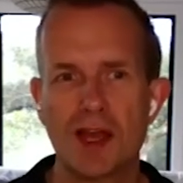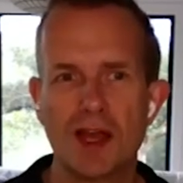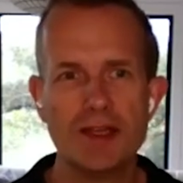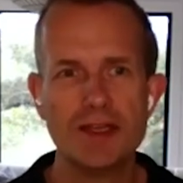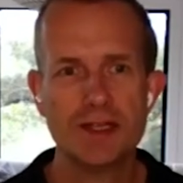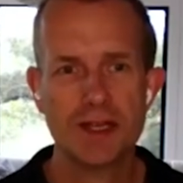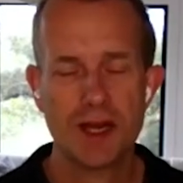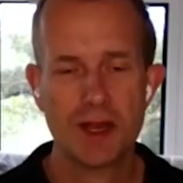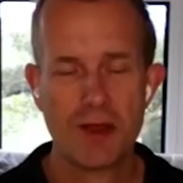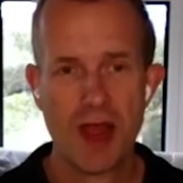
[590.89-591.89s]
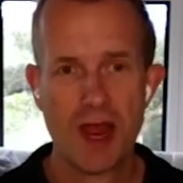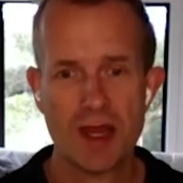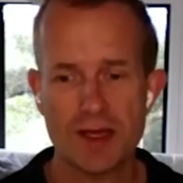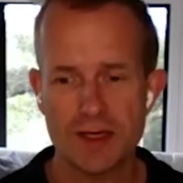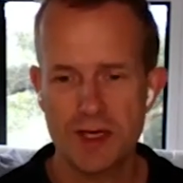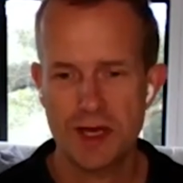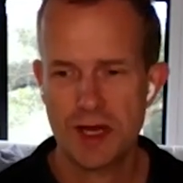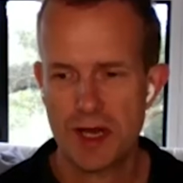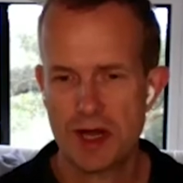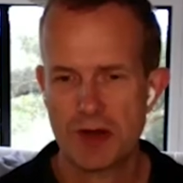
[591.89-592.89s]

and you know and uh,